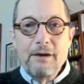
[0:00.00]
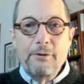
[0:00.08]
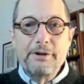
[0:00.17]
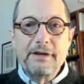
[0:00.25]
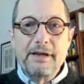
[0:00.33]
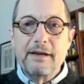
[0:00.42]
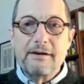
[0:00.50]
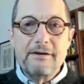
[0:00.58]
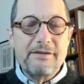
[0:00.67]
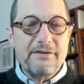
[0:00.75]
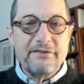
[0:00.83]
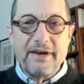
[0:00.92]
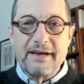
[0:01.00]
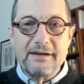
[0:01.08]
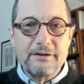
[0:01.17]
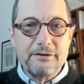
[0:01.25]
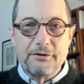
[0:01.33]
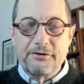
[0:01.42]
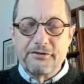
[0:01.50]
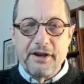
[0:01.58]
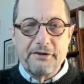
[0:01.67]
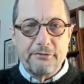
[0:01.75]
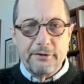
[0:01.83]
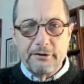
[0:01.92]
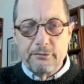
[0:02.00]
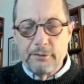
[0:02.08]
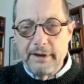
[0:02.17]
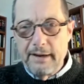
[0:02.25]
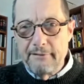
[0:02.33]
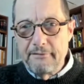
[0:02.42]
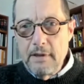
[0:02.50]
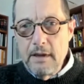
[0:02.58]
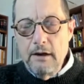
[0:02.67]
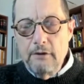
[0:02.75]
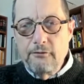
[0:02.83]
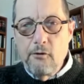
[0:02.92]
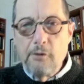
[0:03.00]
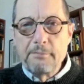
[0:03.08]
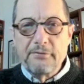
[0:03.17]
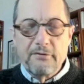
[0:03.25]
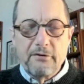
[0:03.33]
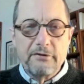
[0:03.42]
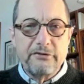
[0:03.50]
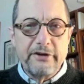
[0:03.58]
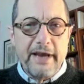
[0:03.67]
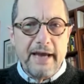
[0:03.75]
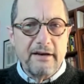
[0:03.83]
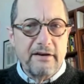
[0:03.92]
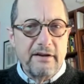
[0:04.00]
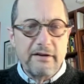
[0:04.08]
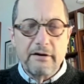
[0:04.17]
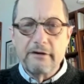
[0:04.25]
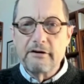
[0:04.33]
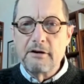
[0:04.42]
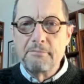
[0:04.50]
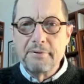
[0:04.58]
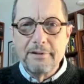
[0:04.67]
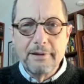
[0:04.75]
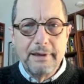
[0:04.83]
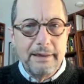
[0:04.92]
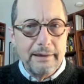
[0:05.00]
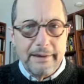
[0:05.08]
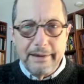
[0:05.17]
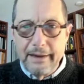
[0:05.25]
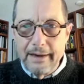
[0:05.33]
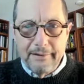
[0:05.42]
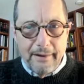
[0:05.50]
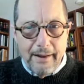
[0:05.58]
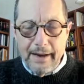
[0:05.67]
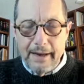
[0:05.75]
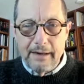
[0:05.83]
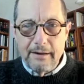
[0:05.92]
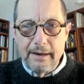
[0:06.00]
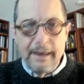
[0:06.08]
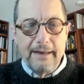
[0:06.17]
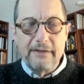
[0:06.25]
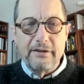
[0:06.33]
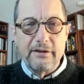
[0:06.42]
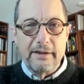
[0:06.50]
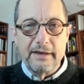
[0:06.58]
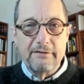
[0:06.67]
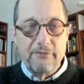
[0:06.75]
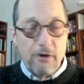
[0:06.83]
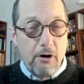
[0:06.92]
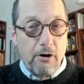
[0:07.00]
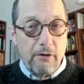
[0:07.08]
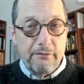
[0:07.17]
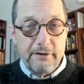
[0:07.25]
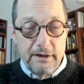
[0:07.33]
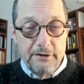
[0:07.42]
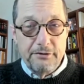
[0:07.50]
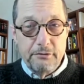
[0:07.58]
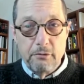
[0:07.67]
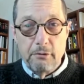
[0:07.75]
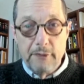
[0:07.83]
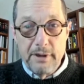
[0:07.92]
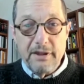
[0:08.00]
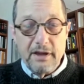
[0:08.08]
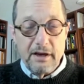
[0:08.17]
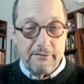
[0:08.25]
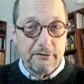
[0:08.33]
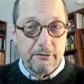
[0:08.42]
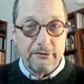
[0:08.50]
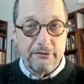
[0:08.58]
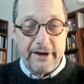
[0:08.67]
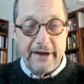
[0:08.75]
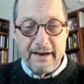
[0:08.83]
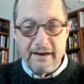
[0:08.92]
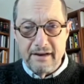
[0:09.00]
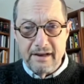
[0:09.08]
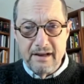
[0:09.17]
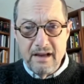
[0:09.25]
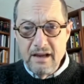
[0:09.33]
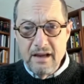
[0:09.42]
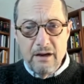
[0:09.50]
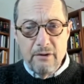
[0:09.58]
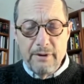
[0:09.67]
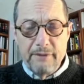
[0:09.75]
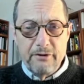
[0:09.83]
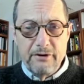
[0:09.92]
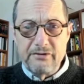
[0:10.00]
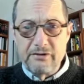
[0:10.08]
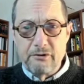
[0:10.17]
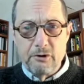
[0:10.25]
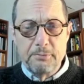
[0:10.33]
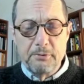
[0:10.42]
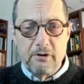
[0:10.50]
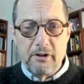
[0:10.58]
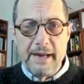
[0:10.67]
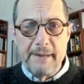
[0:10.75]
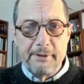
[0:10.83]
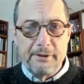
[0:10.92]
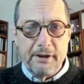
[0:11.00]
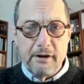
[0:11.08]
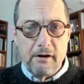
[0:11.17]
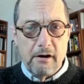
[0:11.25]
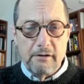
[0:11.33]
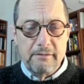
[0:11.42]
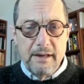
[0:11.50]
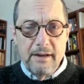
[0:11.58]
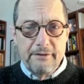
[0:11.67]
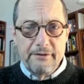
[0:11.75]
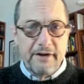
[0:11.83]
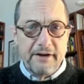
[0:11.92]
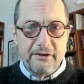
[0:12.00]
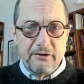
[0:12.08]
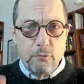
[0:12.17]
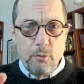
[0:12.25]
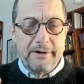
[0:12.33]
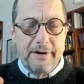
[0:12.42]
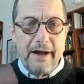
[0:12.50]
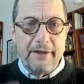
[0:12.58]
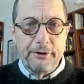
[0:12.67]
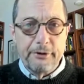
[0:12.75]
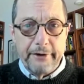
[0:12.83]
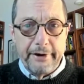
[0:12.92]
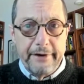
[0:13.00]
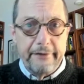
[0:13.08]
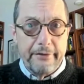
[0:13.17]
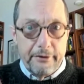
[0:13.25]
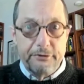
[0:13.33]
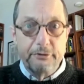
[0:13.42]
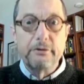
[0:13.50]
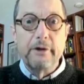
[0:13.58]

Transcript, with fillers: when you get into the second and third centuries, we have forms of Christianity that are completely unlike anything that evolved into what we think of as Christianity. We have Christian groups who claim that there aren't there's not just one God, the Creator. There are two